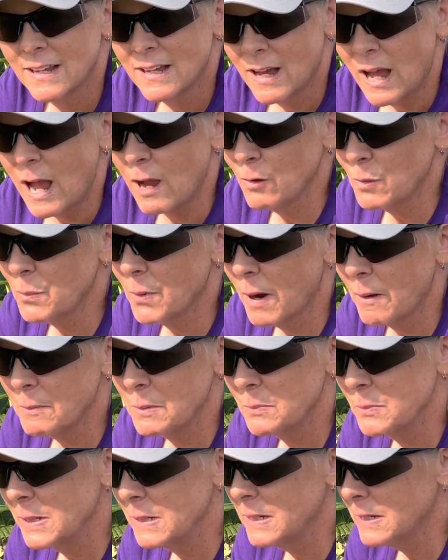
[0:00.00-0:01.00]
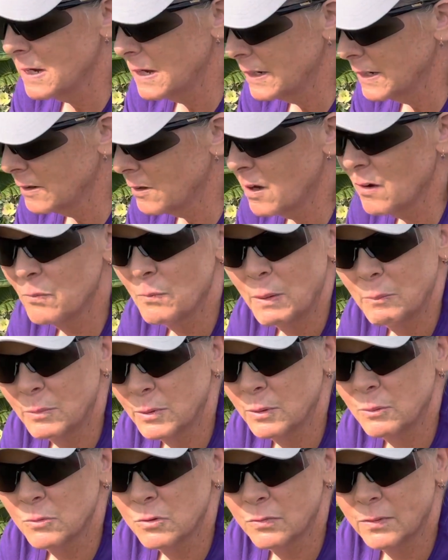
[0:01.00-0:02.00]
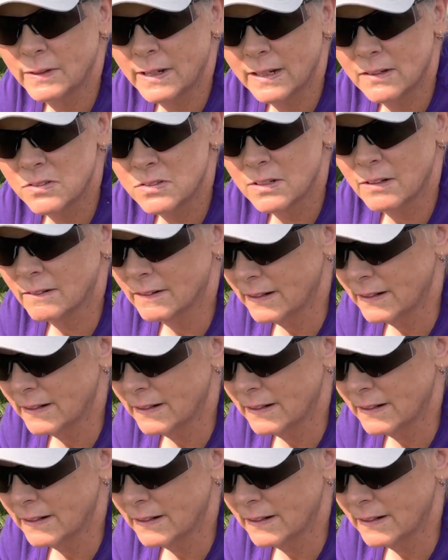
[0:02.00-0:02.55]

I would probably be cutting off my blooms for next year, and